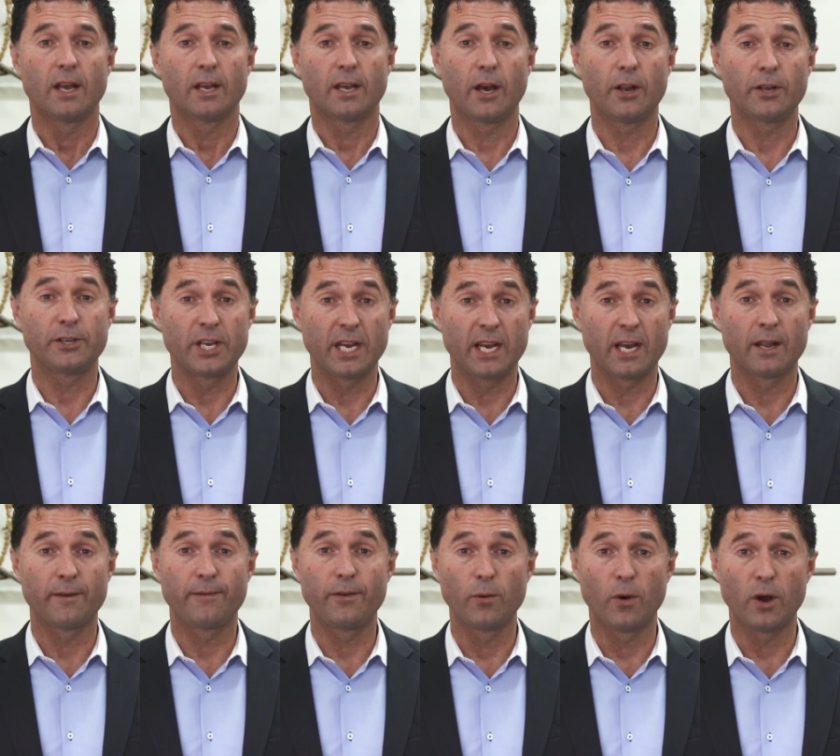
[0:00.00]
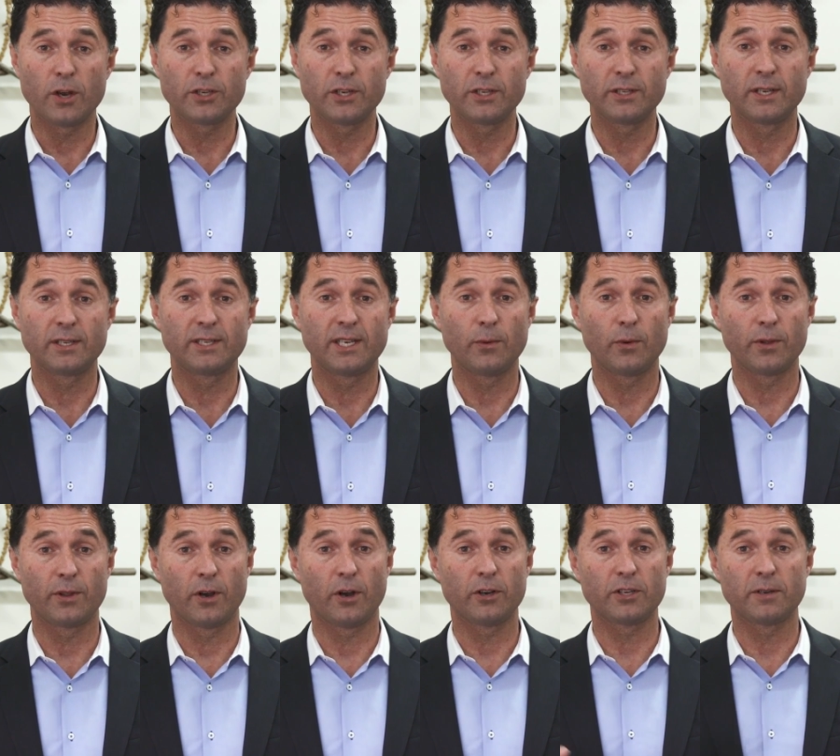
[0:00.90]
go to check out a few auctions and see
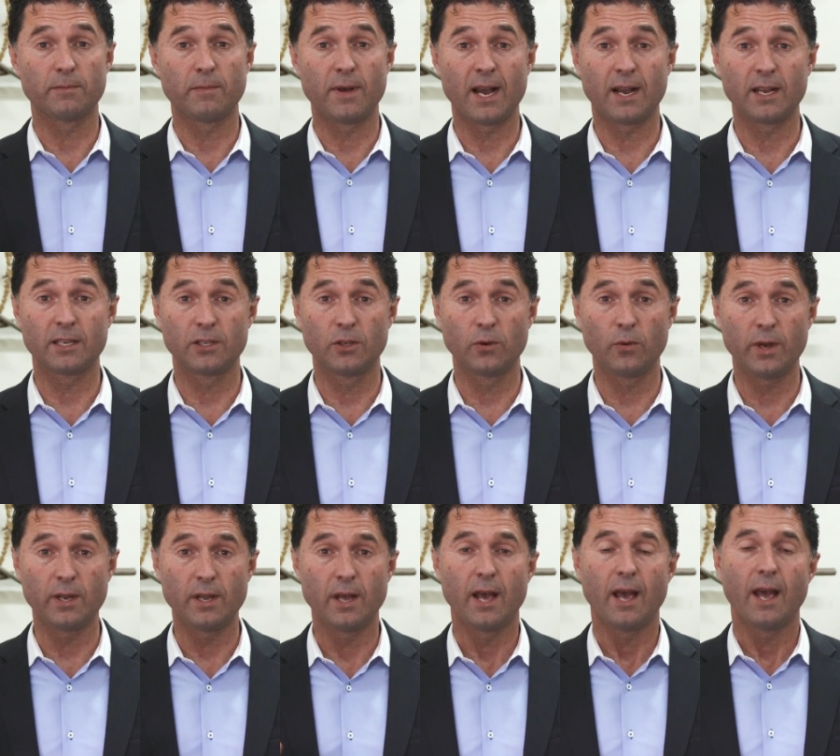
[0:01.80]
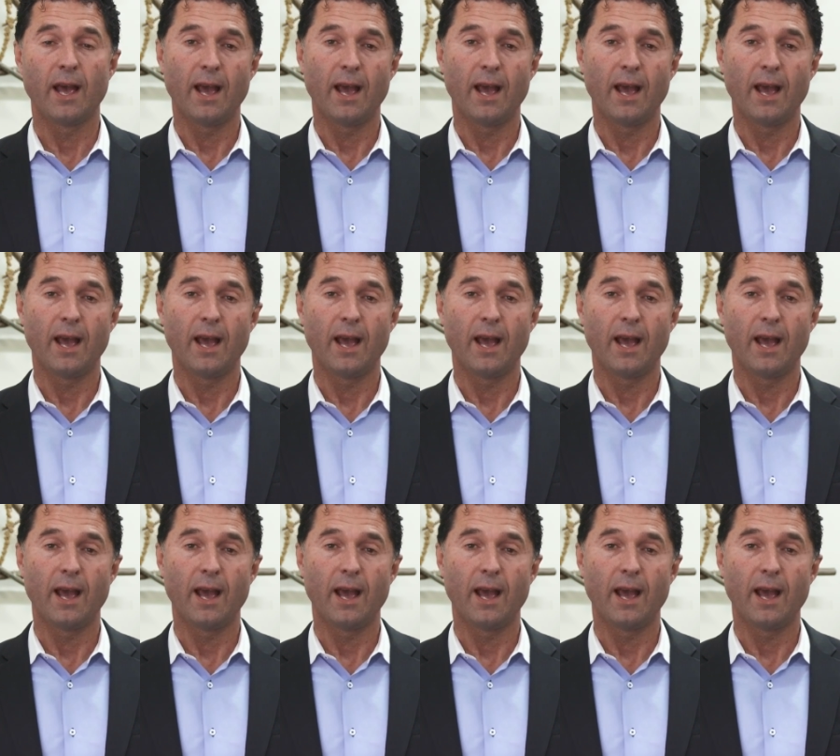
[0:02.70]
what the auction market's doing,